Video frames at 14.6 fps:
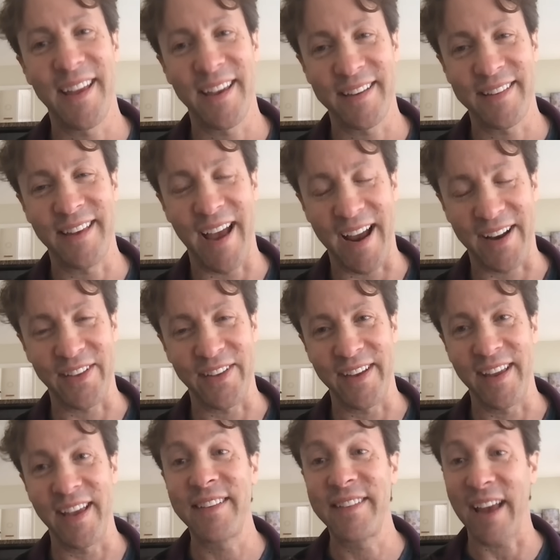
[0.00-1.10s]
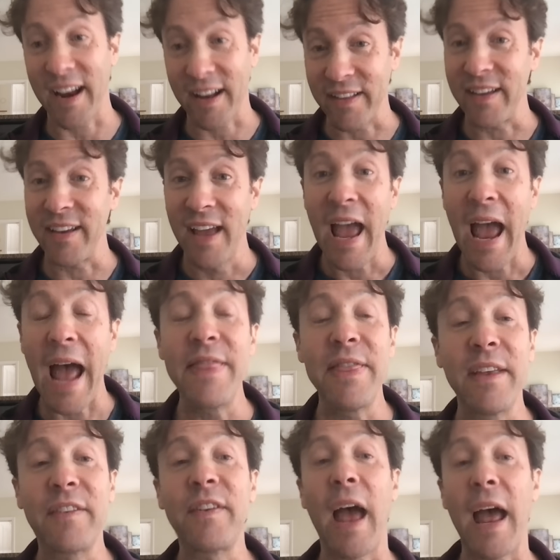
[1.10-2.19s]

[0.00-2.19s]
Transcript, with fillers: Exactly, exactly. And this